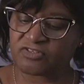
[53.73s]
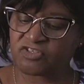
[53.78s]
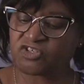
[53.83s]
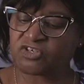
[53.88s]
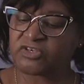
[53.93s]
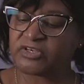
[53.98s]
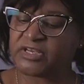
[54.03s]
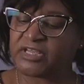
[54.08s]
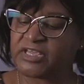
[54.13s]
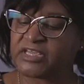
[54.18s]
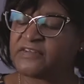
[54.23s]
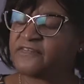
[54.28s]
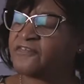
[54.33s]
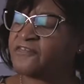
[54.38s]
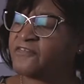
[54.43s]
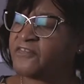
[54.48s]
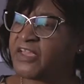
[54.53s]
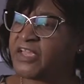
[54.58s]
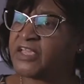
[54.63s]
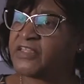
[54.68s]
journey in
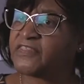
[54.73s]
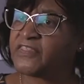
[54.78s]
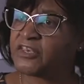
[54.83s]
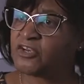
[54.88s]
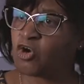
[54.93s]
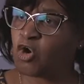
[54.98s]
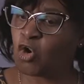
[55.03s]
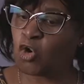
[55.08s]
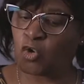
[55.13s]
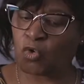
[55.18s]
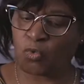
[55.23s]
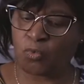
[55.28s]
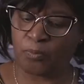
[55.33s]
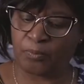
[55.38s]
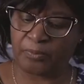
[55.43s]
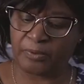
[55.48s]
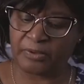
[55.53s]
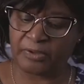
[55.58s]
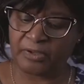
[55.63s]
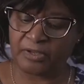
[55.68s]
faith and hope,